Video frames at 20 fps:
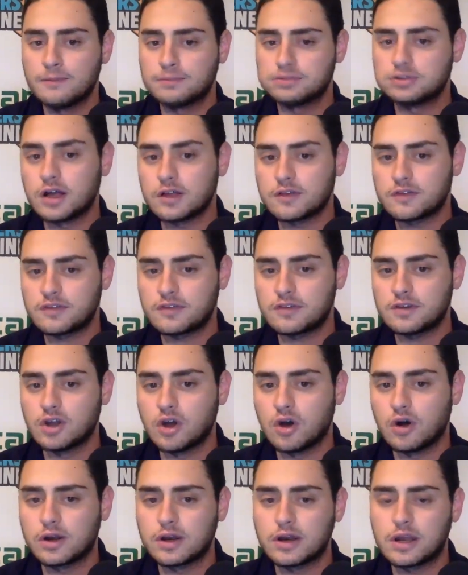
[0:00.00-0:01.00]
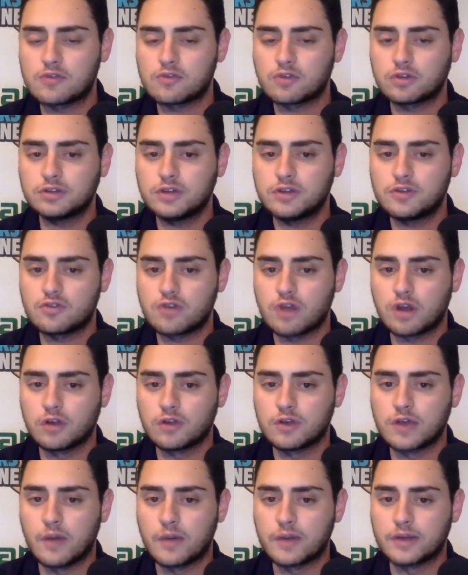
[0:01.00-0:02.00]
Plus, Naughton has really
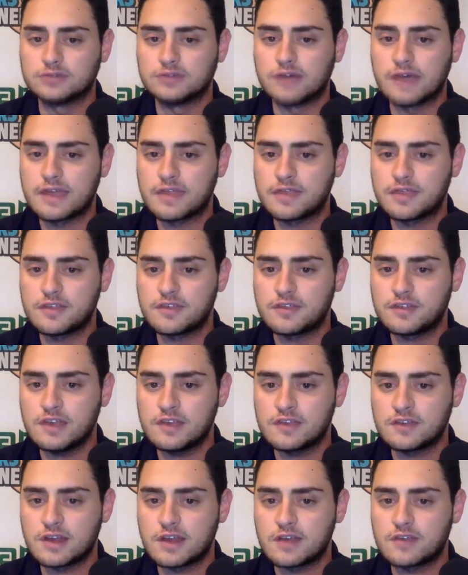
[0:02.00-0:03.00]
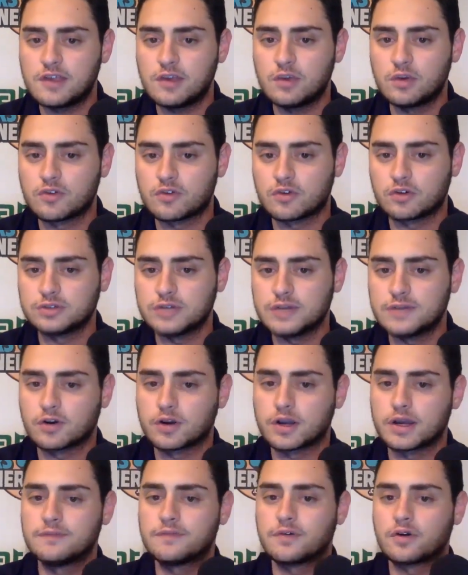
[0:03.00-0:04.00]
struggled going length this season as he was a reliever
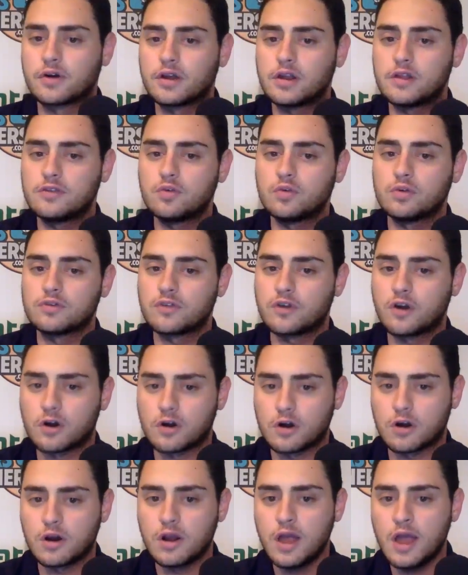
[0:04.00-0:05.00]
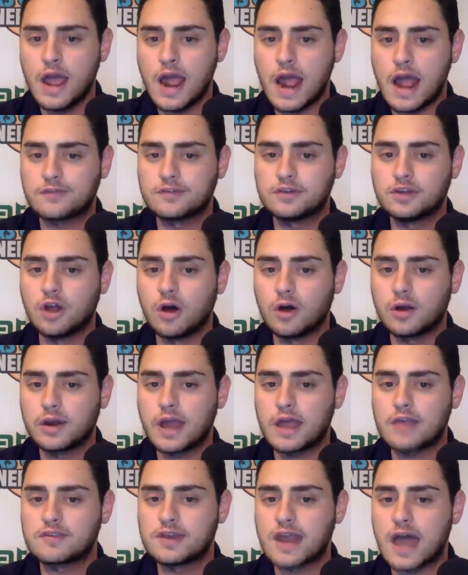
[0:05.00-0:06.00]
converted into a starter, as Naughton
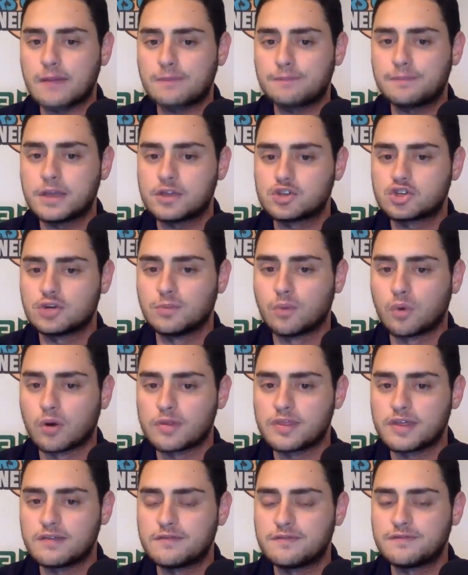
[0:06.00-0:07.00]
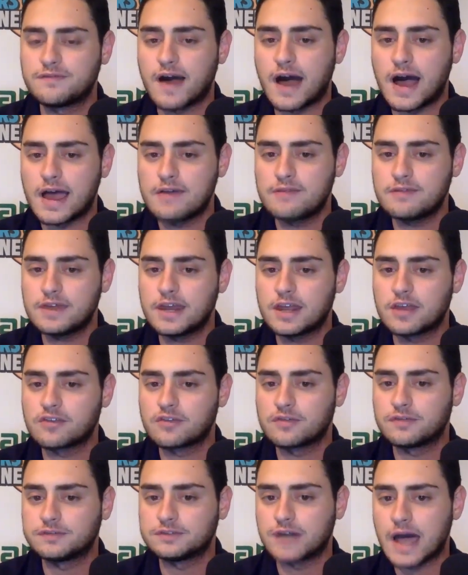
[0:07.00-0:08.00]
has not pitched more than five innings
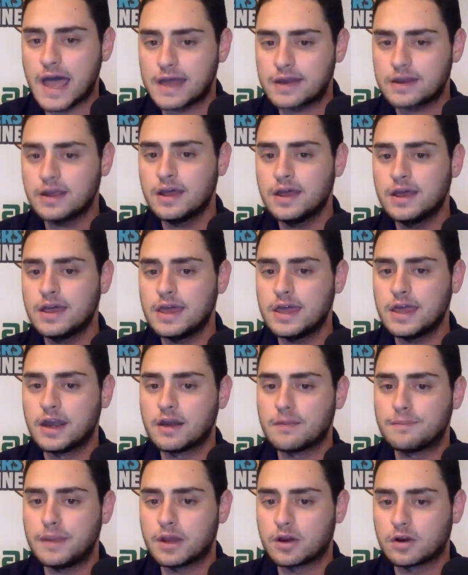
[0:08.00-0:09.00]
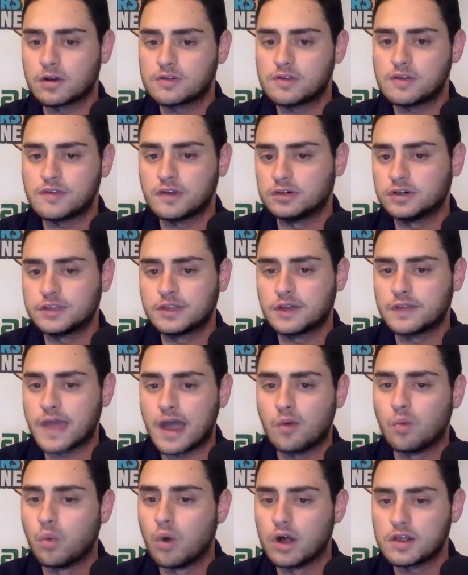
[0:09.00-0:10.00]
flat in an appearance. He's only done
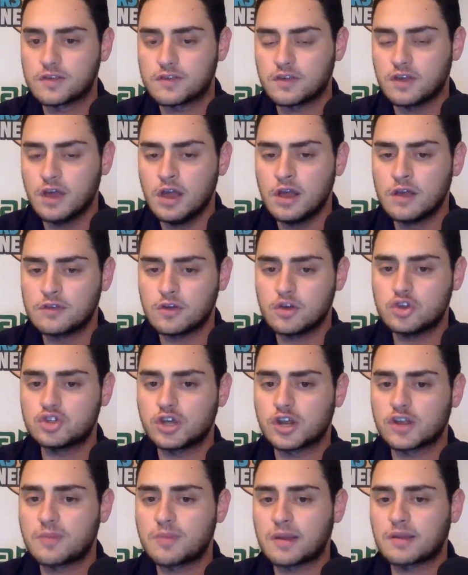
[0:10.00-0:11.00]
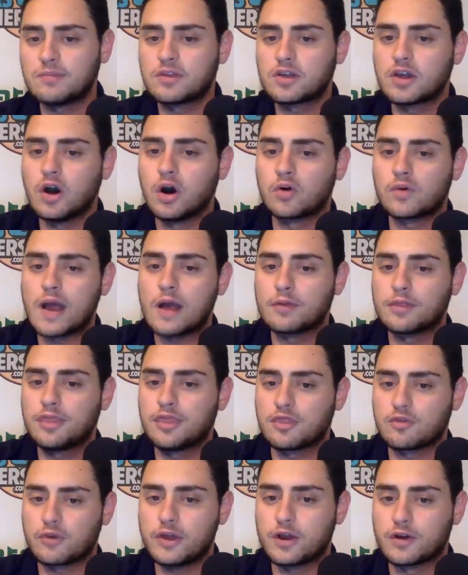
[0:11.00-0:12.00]
that once. So you should expect him to go around
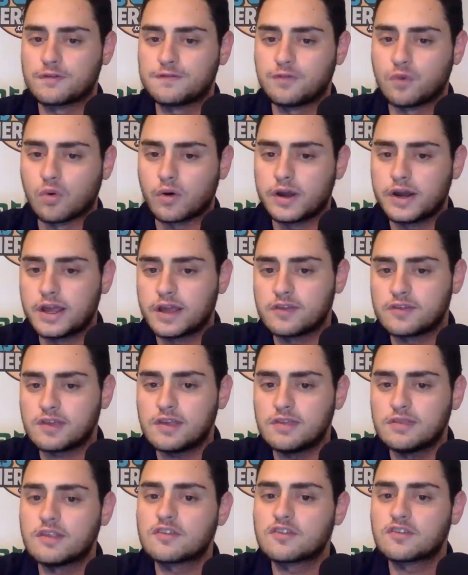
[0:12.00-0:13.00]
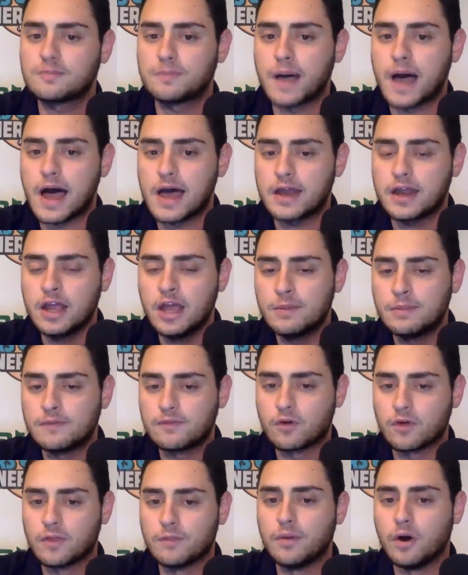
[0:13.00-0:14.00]
three or four innings in this spot
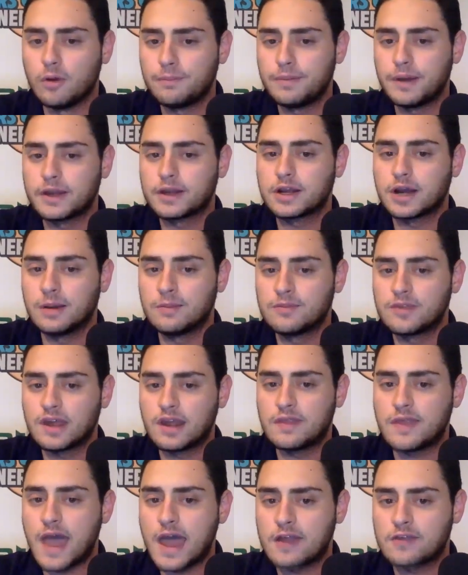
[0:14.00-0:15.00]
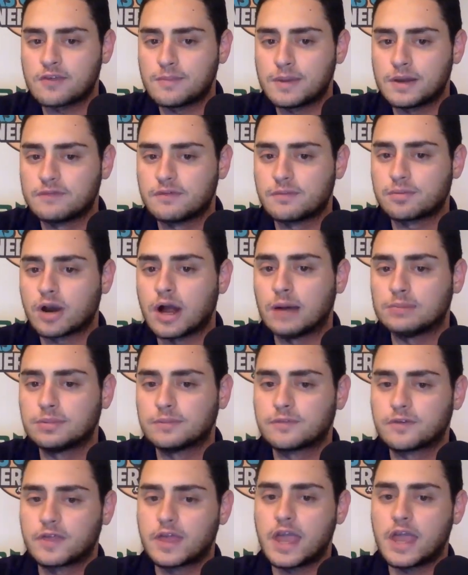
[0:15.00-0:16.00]
before the bullpen comes in. And that is a bit of a
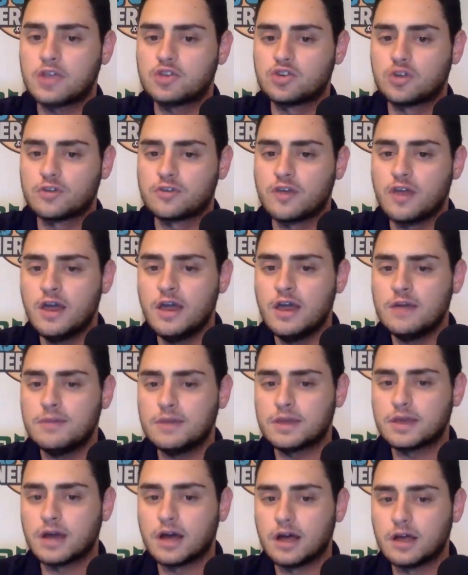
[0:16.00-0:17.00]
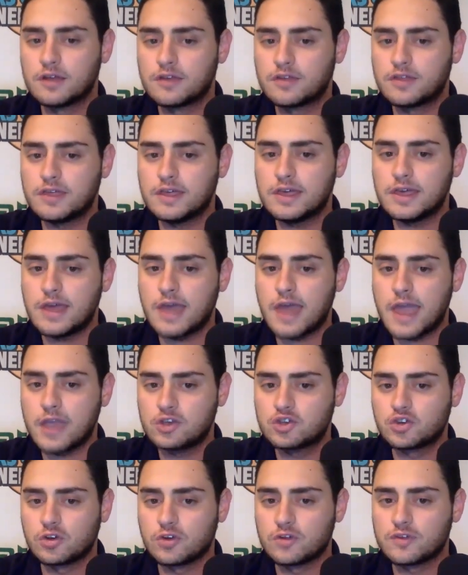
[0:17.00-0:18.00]
problem for the Angels because the
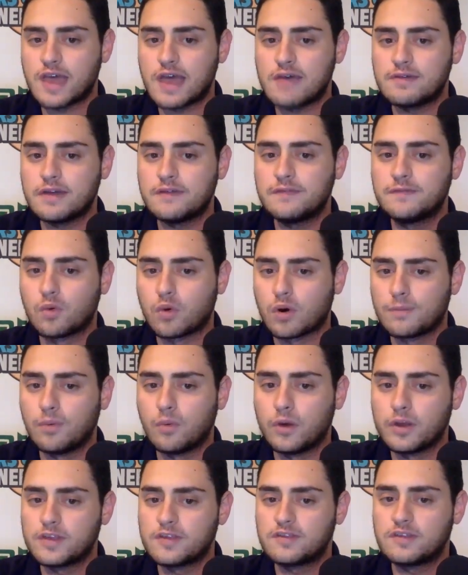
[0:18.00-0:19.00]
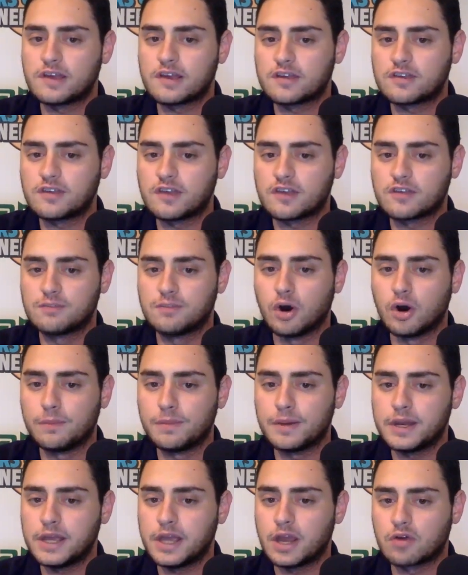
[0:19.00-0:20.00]
Angels have a 4.66
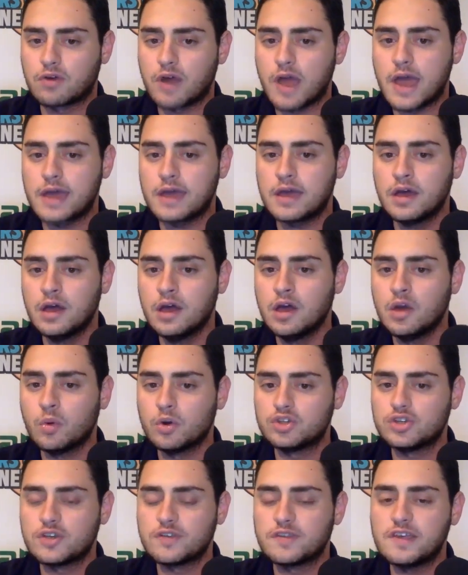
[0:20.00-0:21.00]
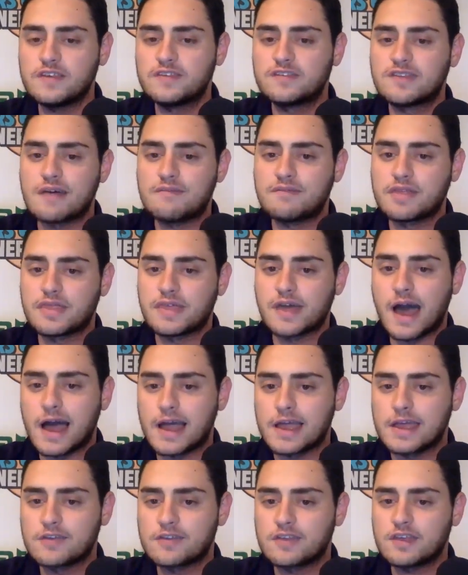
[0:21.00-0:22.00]
bullpen ERA which is the seventh
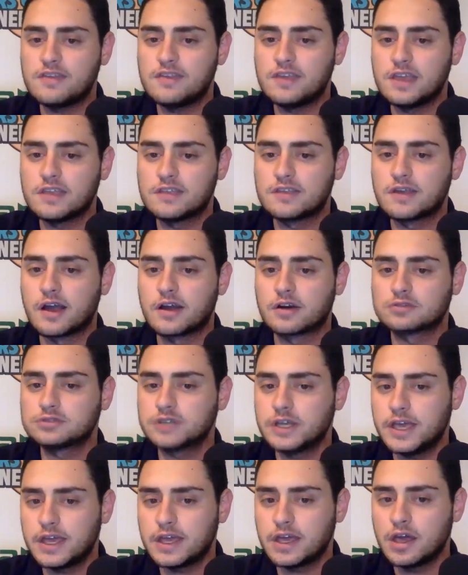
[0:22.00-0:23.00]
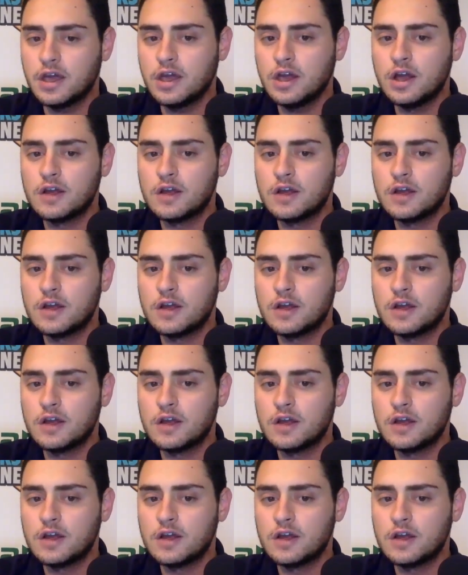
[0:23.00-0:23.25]
highest in the entire league.